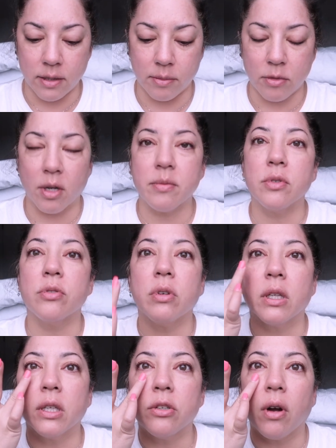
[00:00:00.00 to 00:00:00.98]
Sometimes it's
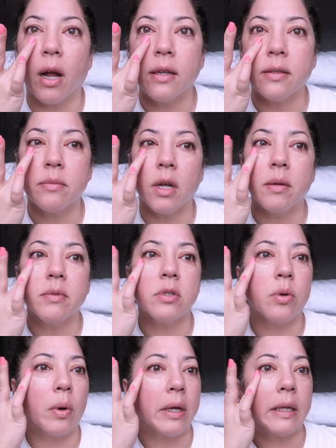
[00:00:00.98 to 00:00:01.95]
really dry, sometimes
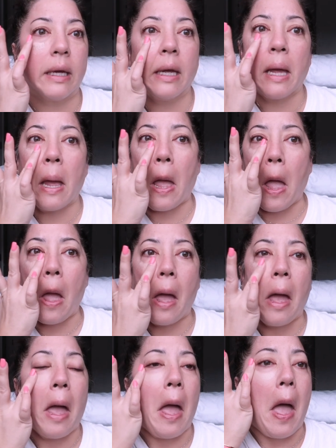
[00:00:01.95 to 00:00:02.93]
it's oily,
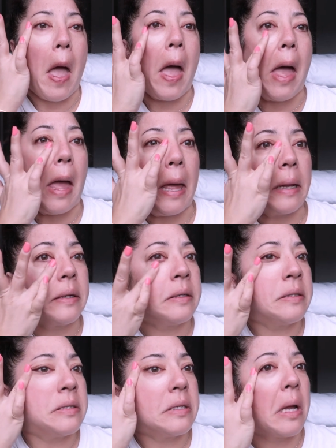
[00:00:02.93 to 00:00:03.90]

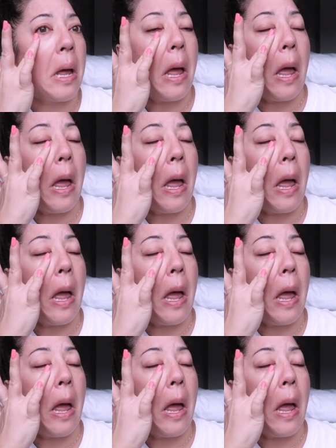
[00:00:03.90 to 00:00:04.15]
and